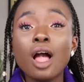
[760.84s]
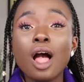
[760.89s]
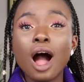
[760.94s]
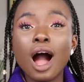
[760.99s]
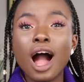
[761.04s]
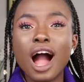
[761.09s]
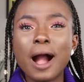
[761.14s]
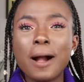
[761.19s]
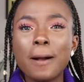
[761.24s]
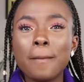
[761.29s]

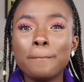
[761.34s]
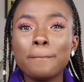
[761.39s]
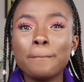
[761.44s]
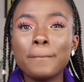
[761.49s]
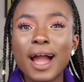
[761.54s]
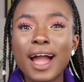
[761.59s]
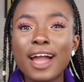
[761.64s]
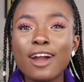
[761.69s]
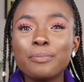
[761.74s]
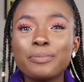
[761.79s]

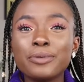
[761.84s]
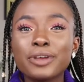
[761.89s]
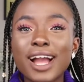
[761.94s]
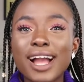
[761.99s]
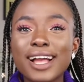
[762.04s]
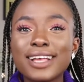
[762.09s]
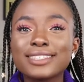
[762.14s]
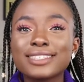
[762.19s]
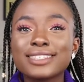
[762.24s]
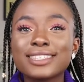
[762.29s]
I hope you
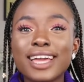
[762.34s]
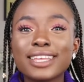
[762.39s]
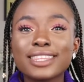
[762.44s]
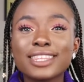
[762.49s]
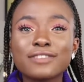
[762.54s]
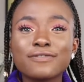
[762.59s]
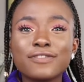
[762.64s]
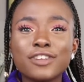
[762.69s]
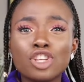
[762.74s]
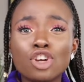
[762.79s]
guys like
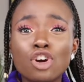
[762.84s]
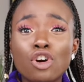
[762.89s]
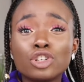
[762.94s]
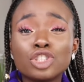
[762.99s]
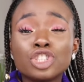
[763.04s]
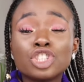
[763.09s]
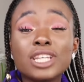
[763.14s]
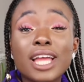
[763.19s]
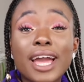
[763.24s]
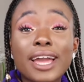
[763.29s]
this video.
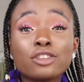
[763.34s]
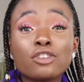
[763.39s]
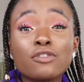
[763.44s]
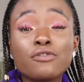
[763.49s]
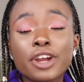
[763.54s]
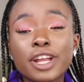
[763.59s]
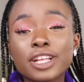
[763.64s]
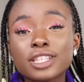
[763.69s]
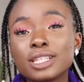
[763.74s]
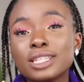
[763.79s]
Don't
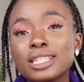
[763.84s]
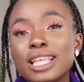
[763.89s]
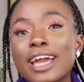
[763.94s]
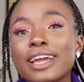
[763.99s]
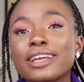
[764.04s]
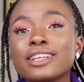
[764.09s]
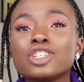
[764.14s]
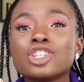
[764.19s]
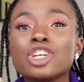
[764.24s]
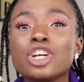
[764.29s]
forget to
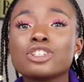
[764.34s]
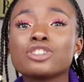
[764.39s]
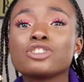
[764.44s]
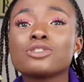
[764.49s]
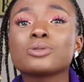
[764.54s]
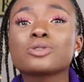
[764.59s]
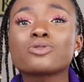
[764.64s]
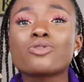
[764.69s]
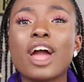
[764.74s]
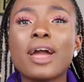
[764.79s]
like, share,
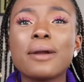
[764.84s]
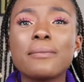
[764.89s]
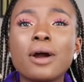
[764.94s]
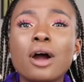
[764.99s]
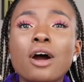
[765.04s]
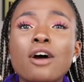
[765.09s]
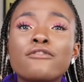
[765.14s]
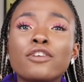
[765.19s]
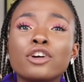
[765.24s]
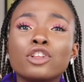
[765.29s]
subscribe.
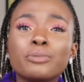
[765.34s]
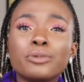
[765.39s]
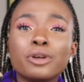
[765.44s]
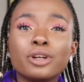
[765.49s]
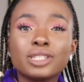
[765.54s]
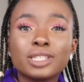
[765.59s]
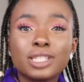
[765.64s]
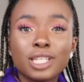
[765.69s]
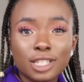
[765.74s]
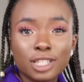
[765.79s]
Follow me
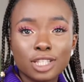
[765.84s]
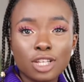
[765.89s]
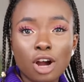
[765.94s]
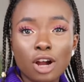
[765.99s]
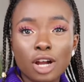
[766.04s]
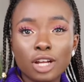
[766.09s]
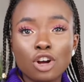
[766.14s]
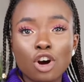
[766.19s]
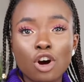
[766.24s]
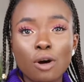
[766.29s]
on TikTok
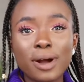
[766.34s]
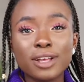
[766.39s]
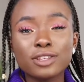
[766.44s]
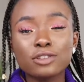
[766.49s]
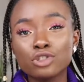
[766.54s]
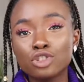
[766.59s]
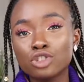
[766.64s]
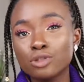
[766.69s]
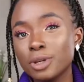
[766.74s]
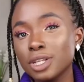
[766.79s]
and all my
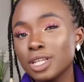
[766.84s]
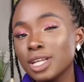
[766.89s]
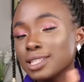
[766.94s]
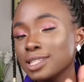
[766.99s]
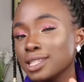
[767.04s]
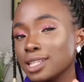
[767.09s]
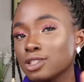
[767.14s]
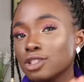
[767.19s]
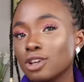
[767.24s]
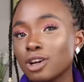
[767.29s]
social media.
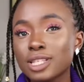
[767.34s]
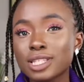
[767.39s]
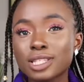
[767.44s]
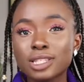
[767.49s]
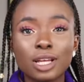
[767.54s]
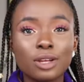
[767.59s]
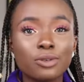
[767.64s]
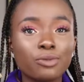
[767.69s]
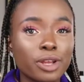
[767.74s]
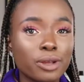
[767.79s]
TikTok is
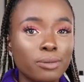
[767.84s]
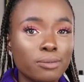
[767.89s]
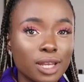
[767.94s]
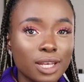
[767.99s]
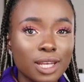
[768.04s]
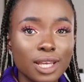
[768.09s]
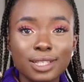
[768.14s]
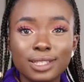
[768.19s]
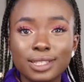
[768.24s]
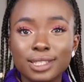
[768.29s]
Lanre
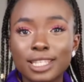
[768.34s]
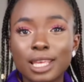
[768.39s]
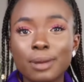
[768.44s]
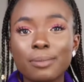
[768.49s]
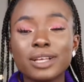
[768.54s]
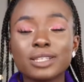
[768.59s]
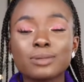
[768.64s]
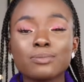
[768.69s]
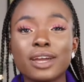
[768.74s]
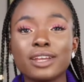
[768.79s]
Bennett. It's the same
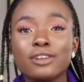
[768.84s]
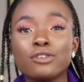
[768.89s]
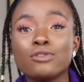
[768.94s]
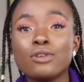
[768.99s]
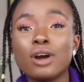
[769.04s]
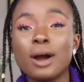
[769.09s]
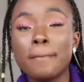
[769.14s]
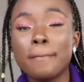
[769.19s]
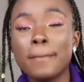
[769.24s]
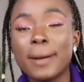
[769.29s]
as
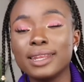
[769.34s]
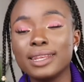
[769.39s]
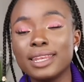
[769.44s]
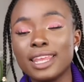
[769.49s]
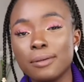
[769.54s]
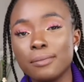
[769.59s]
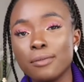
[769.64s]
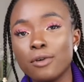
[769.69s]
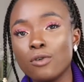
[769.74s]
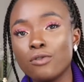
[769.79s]
my
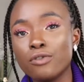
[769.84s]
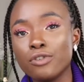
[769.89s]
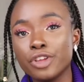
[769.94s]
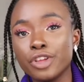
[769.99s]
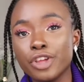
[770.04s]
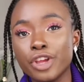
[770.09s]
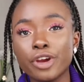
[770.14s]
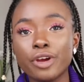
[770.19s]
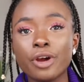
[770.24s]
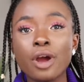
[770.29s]
name over
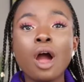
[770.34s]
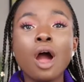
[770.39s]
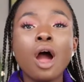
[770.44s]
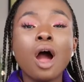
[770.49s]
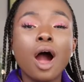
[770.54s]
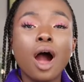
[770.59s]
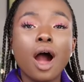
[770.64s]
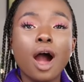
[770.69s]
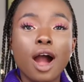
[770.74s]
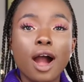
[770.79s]
here.
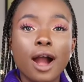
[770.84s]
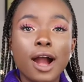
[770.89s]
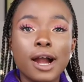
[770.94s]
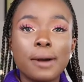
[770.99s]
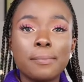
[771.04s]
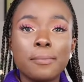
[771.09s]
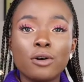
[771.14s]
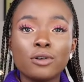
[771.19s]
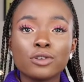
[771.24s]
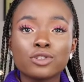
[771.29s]

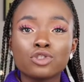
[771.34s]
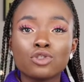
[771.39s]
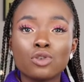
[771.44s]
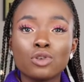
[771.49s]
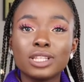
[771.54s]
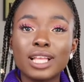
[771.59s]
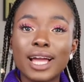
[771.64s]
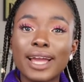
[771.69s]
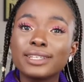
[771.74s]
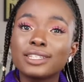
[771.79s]
Also,
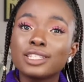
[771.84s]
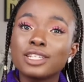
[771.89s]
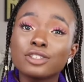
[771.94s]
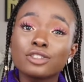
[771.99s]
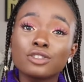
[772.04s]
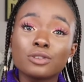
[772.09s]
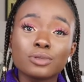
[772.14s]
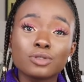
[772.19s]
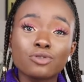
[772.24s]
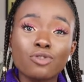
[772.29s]
like, share,
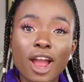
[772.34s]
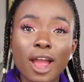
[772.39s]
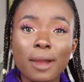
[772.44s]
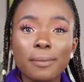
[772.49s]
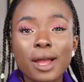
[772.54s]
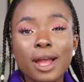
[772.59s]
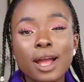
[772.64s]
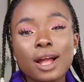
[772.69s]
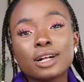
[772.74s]
subscribe.